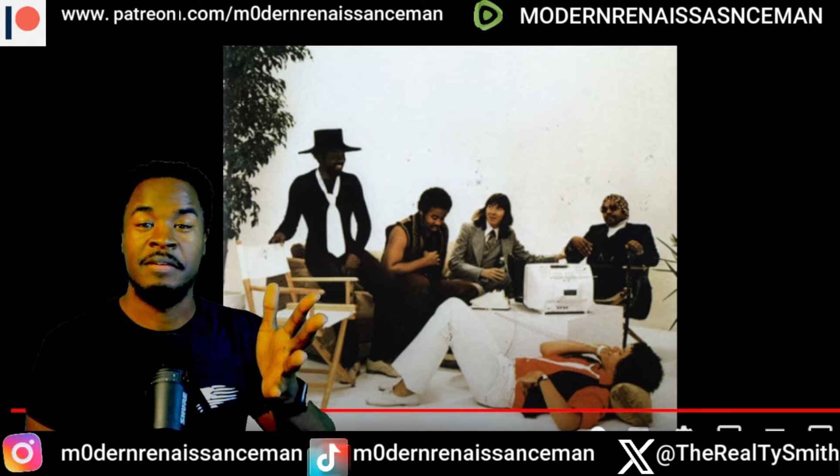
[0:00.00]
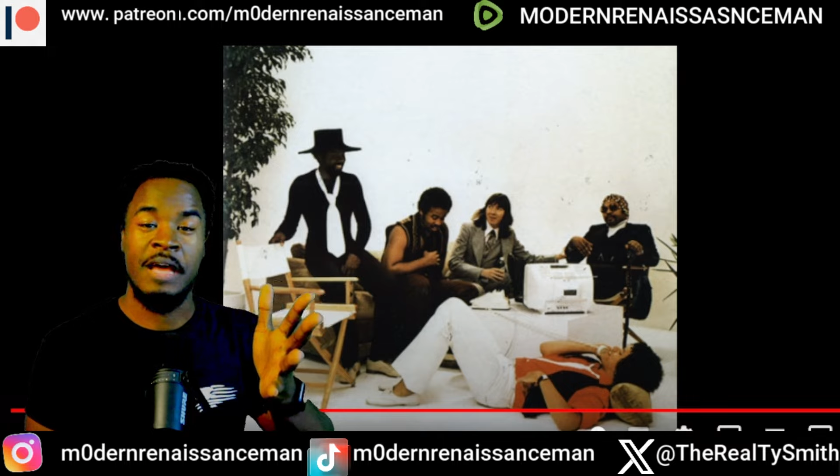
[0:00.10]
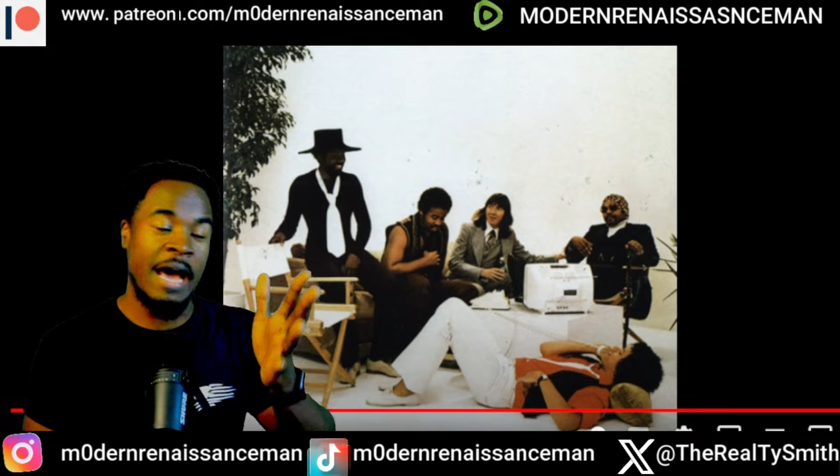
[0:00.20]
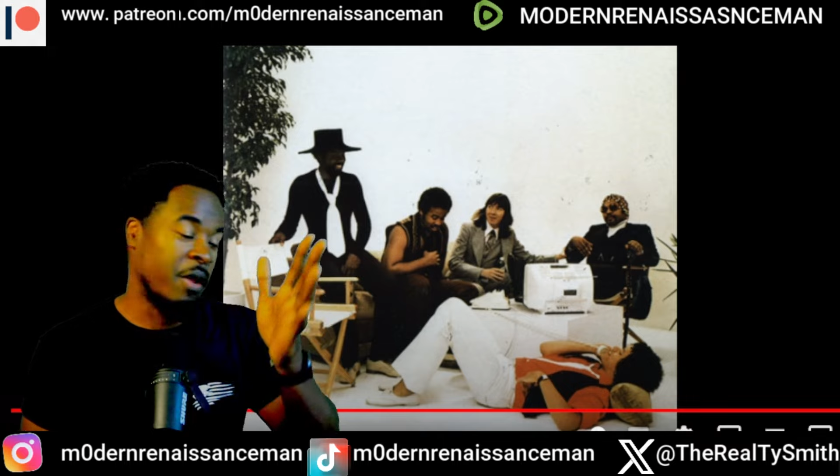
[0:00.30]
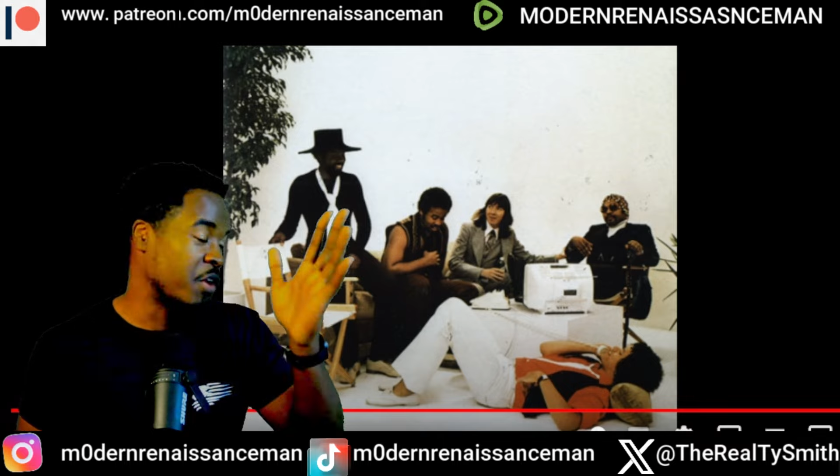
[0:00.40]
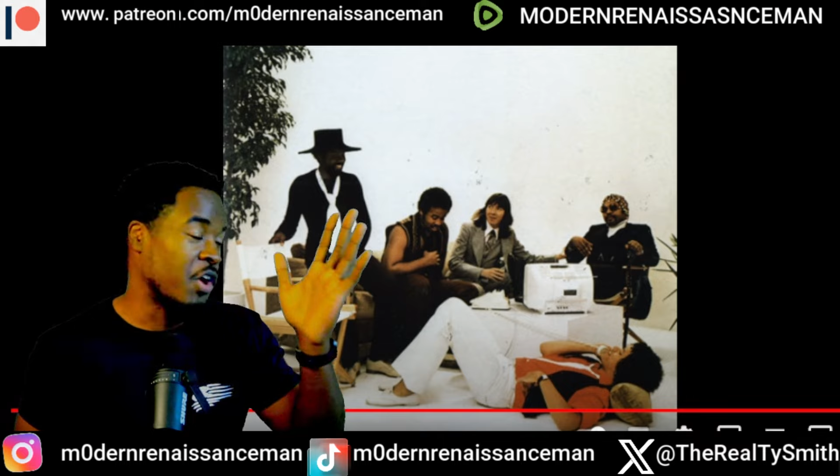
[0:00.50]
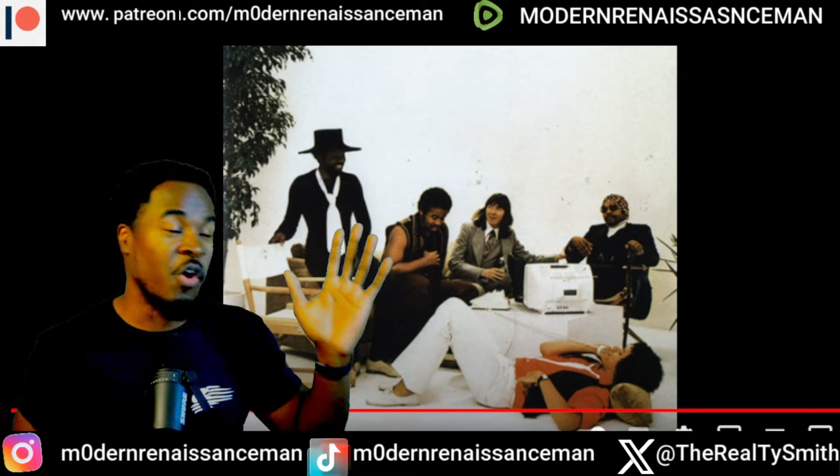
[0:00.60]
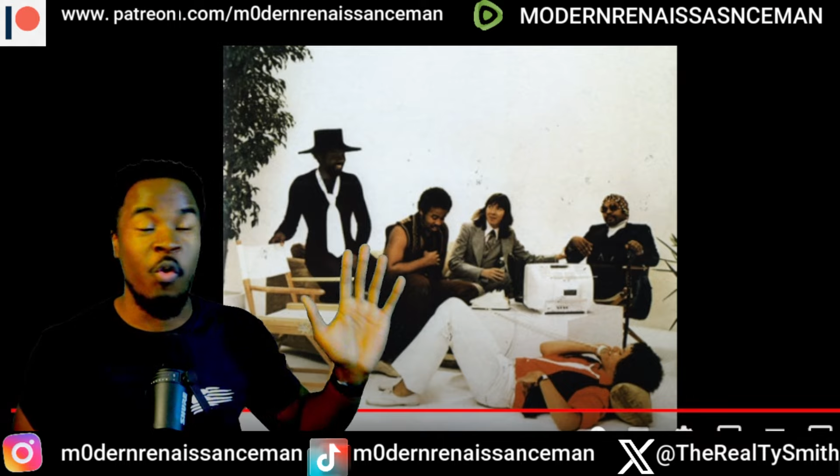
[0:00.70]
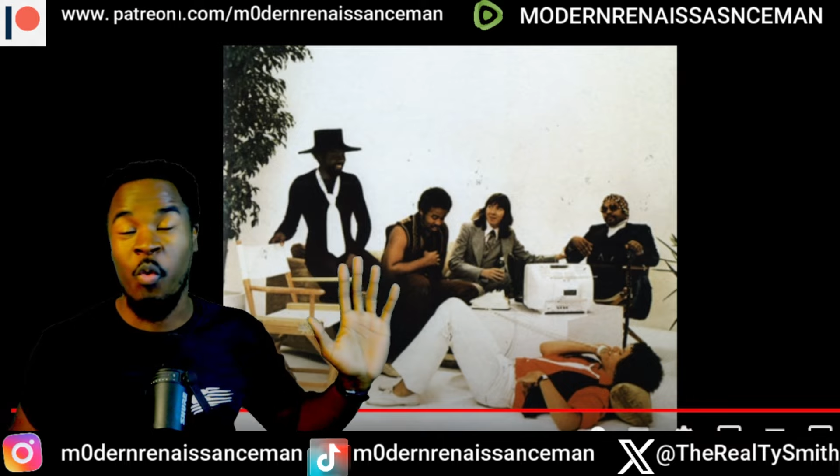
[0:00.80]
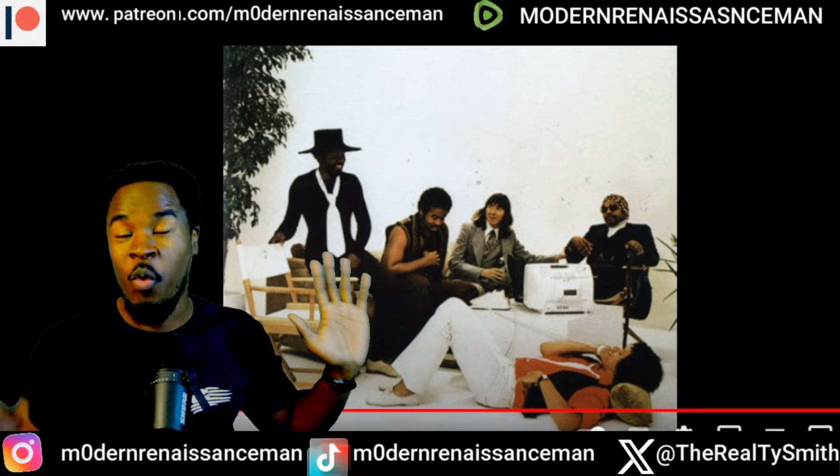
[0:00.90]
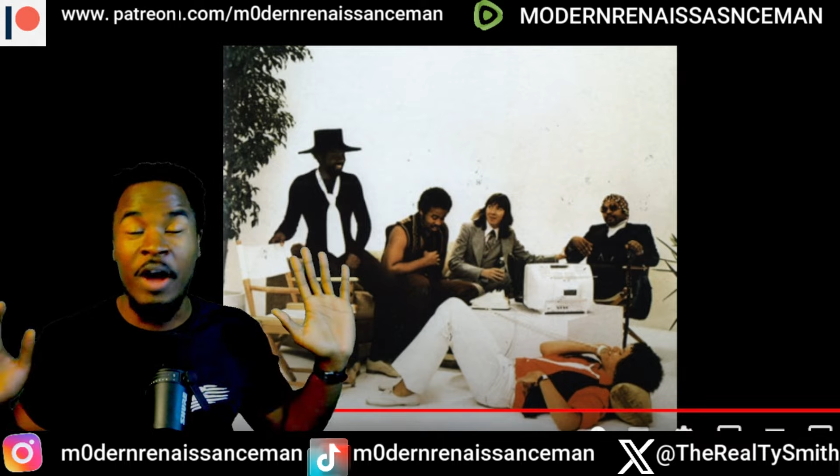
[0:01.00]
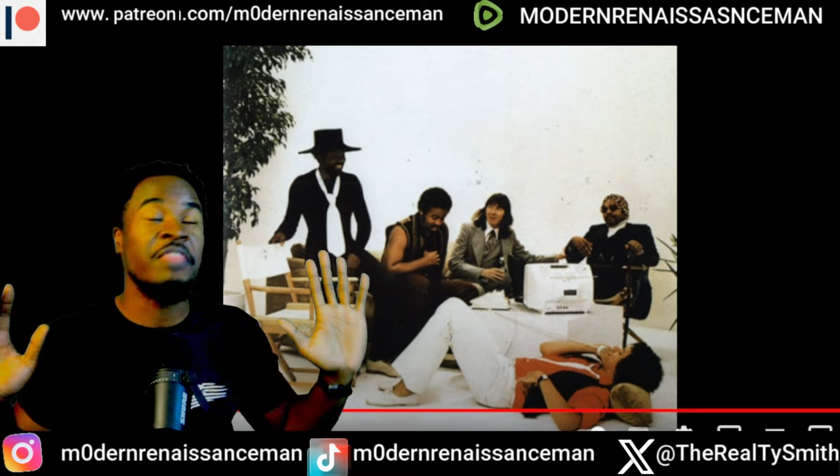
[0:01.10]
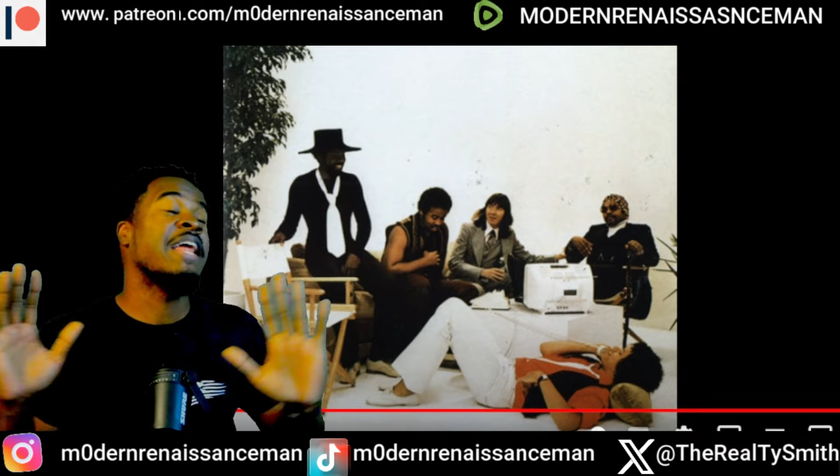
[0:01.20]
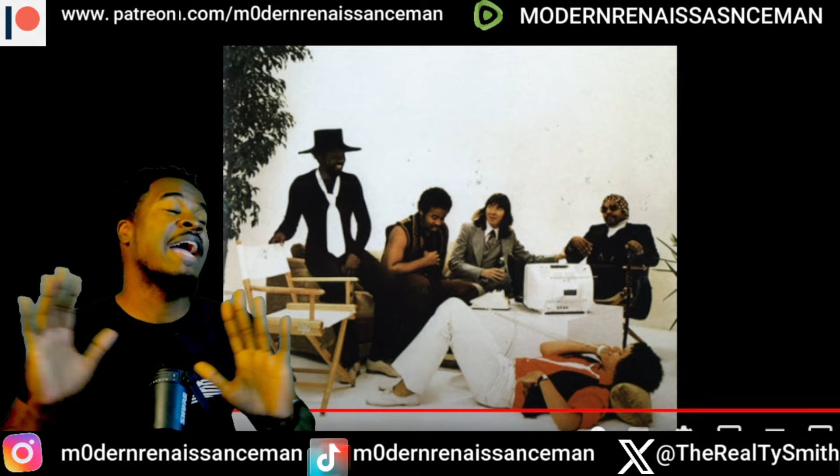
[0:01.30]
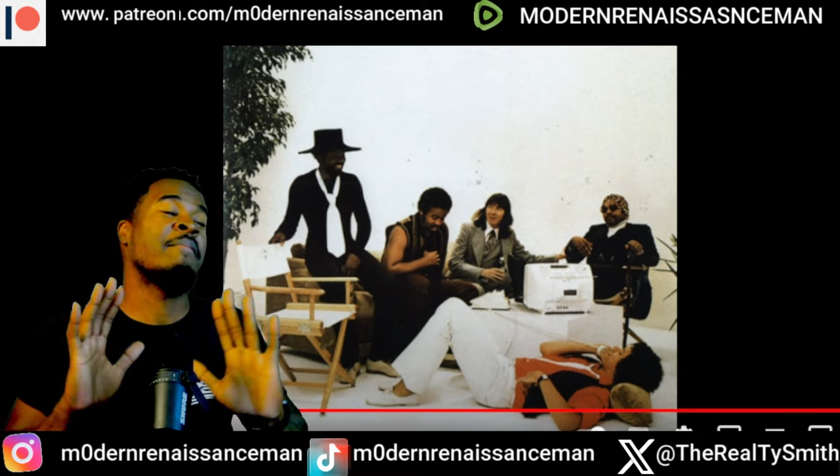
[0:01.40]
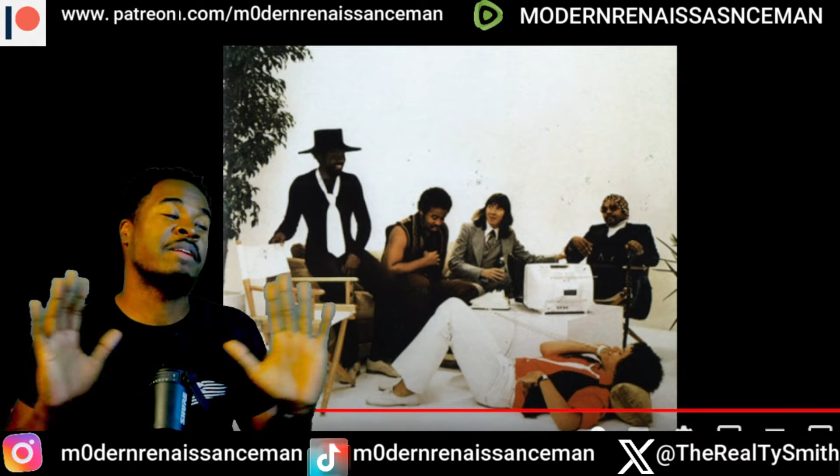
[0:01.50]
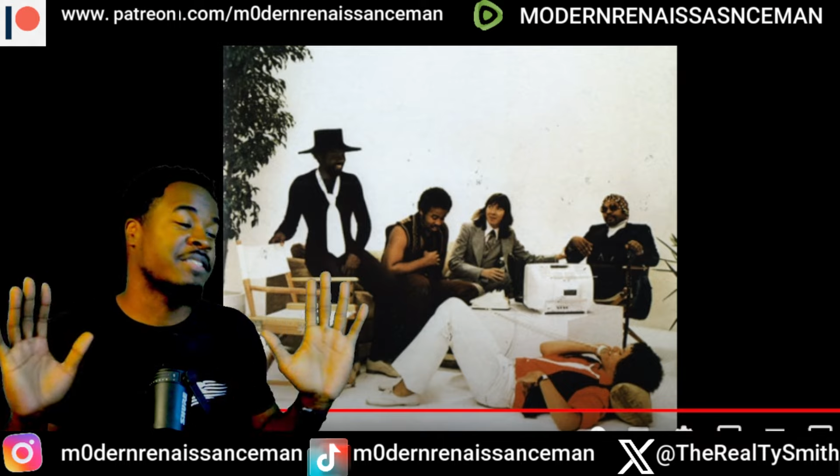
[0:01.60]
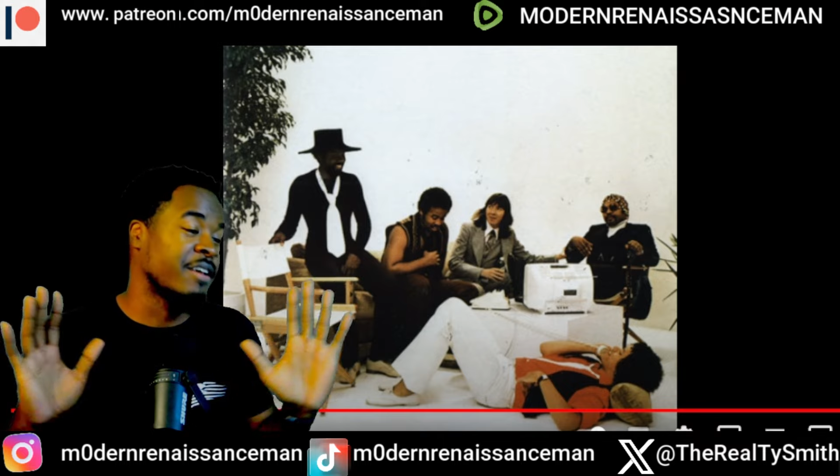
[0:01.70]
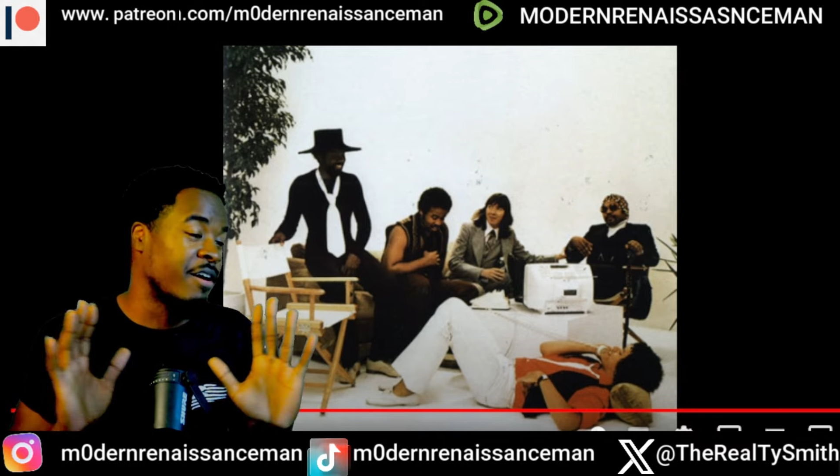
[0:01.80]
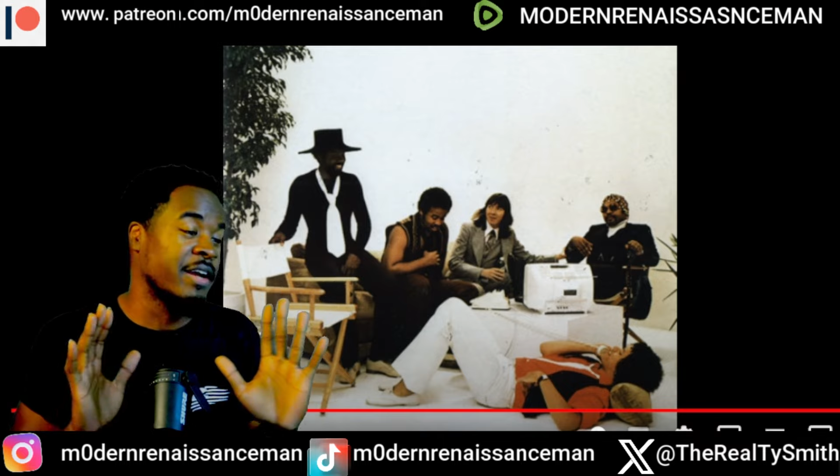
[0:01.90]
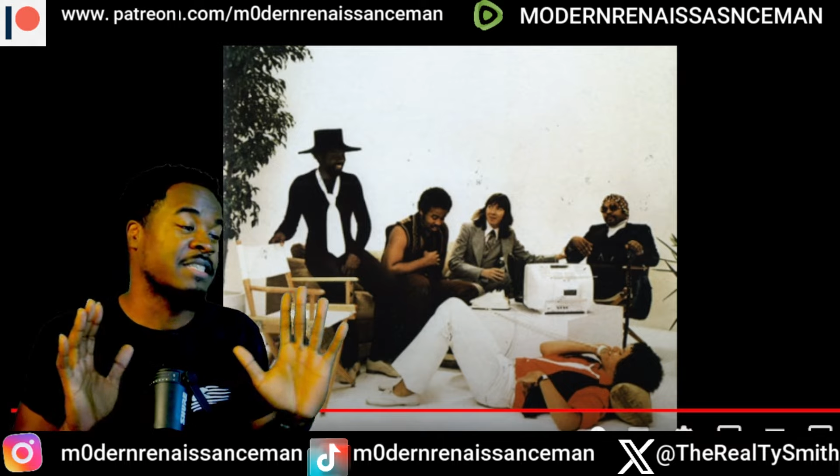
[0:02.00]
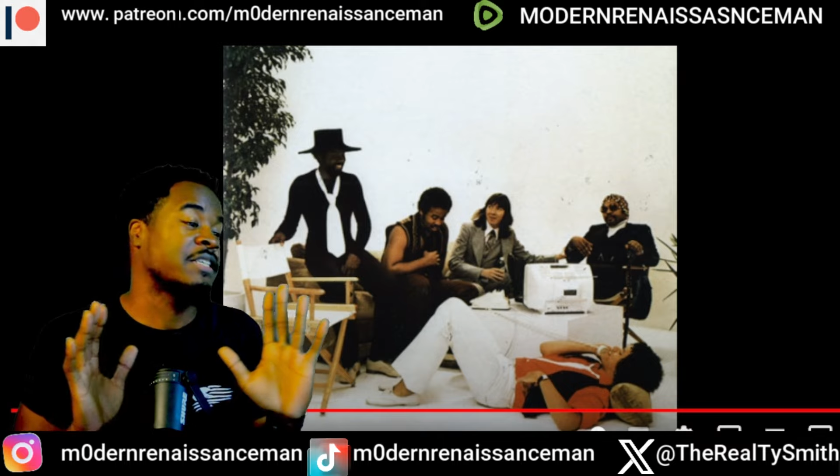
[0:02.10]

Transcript: I don't know what the name of the song is.